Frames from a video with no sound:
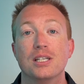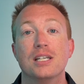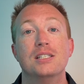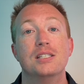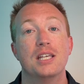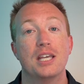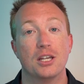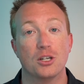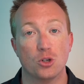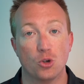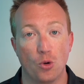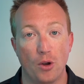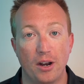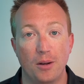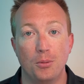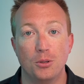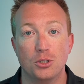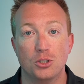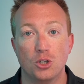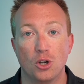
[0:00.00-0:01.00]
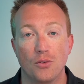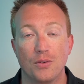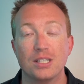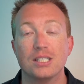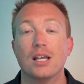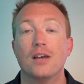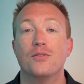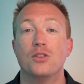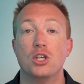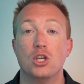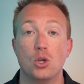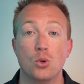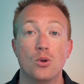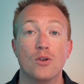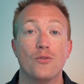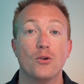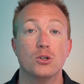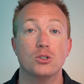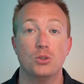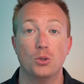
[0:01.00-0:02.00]
is the incredible service of the
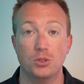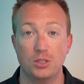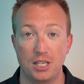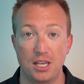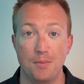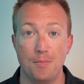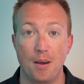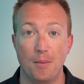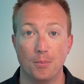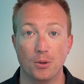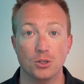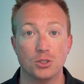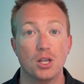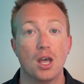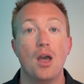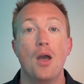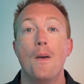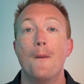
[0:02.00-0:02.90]
Universal team members.